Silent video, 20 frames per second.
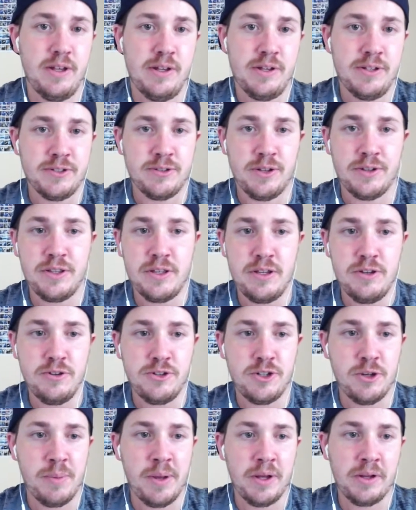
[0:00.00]
So I think you
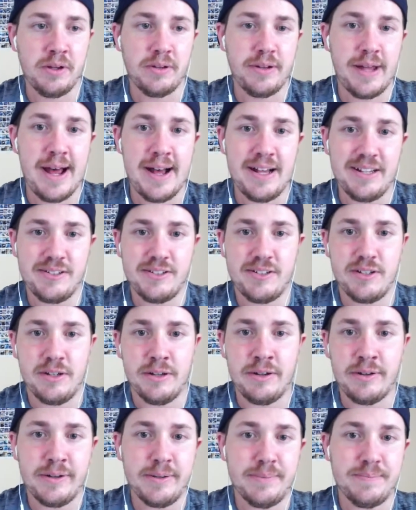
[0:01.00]
should be able to last.
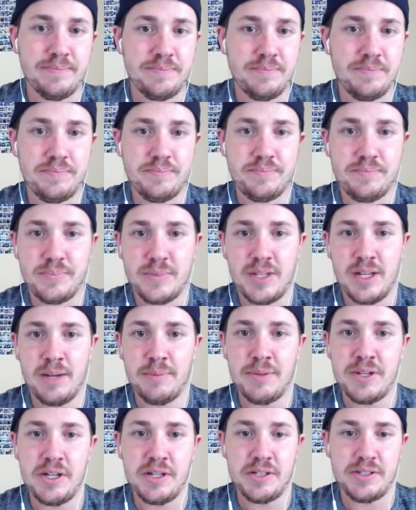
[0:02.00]
In
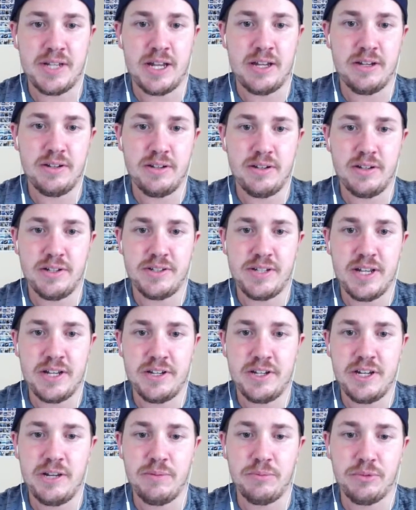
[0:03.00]
a
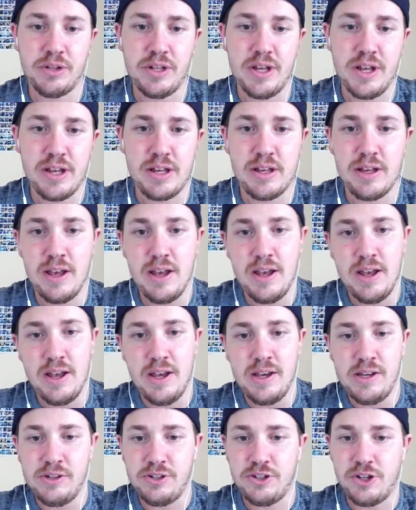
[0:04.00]
10-team league,
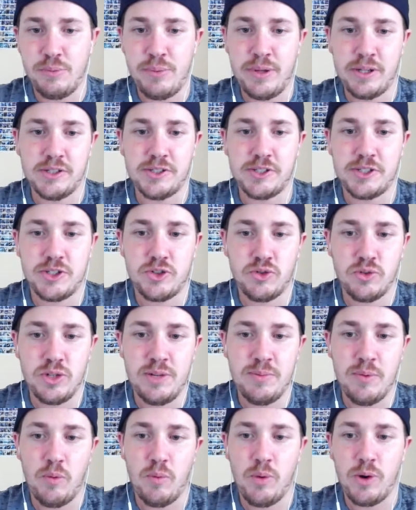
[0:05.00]
you should be able to
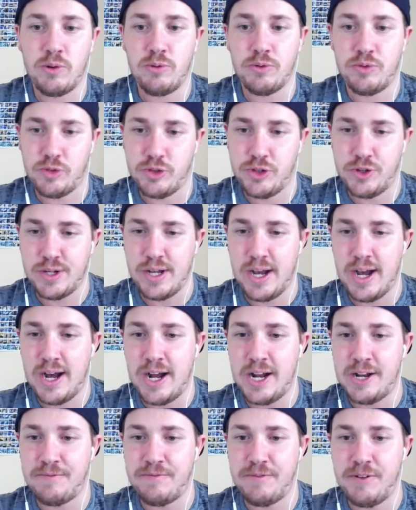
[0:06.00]
stream and work with what you got.